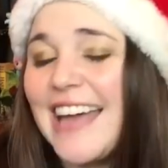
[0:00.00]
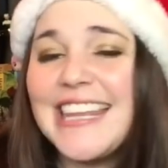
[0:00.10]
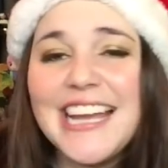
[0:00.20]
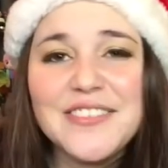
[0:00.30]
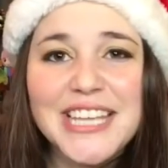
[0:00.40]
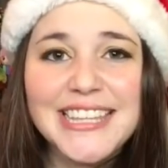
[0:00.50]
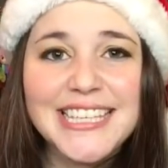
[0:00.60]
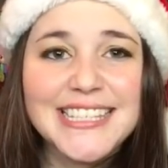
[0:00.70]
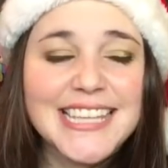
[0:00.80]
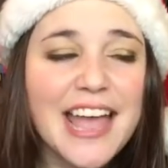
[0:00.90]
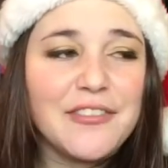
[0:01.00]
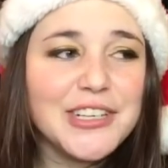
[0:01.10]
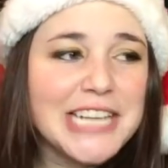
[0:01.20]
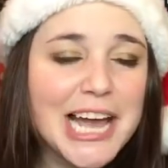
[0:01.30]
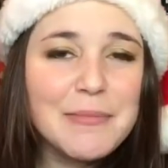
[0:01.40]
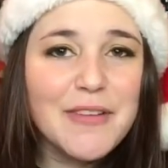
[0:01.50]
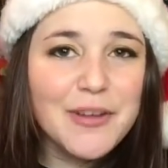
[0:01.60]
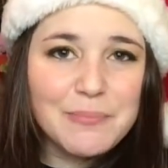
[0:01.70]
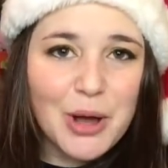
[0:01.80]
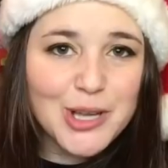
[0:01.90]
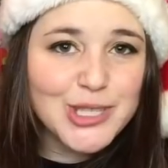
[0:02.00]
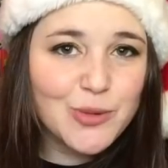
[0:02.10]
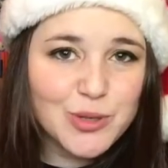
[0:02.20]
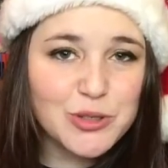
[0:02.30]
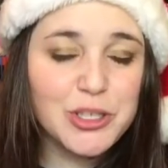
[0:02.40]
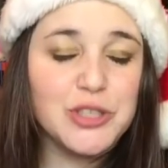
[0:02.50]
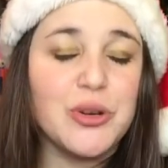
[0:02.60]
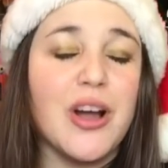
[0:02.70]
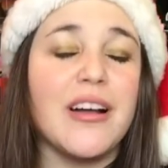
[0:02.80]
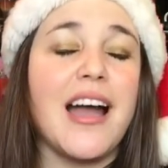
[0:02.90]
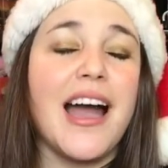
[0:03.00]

I think I've said this every time I've unboxed the Wizarding Trunk.